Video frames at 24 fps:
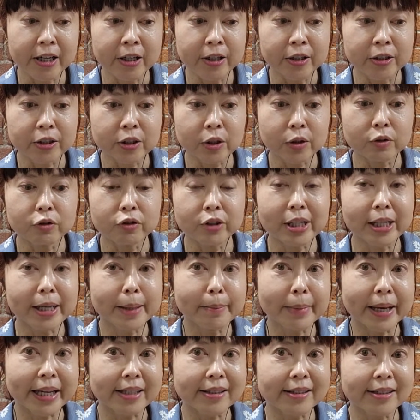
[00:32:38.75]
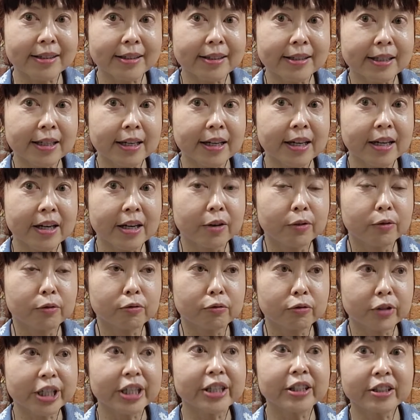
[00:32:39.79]
So it really makes us
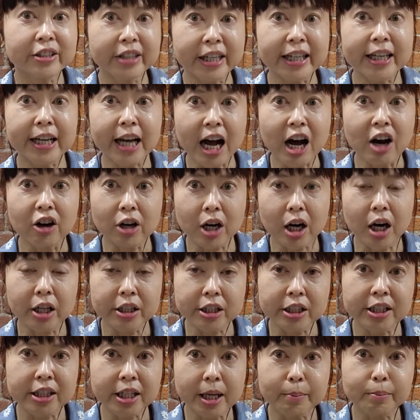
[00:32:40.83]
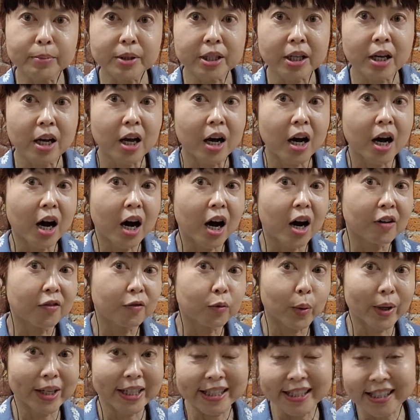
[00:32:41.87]
rethink our concepts of
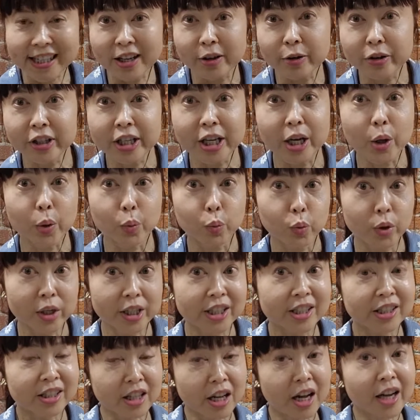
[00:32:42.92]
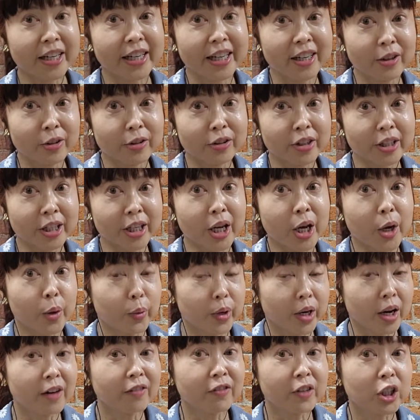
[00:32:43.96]
what is healthy and what is not healthy.
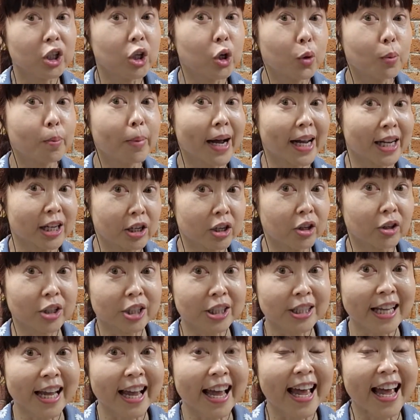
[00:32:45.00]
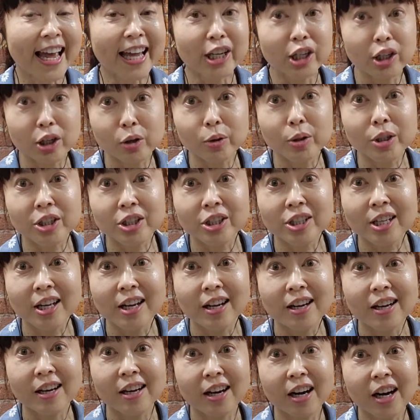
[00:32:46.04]
We often go by looks, and looks
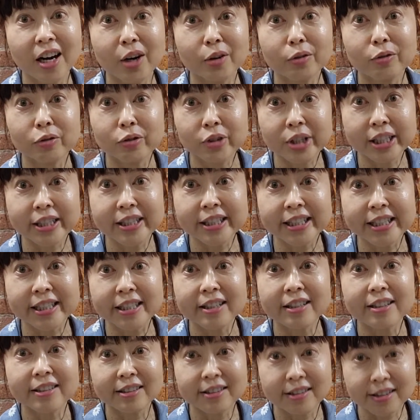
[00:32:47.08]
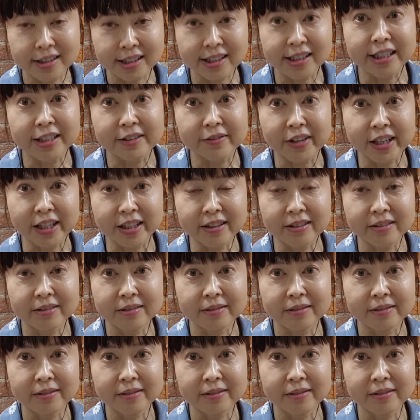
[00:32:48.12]
are really deceiving.